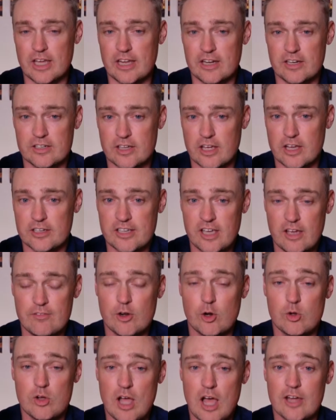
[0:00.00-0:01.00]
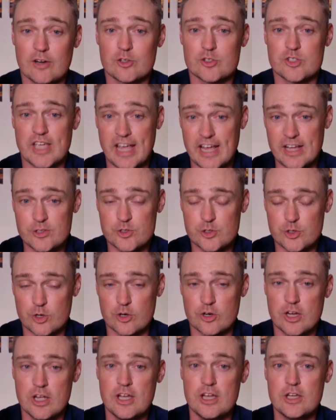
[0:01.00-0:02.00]
and Kevin O'Connell's
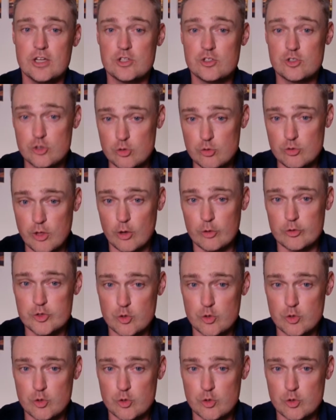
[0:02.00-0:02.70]
answer to those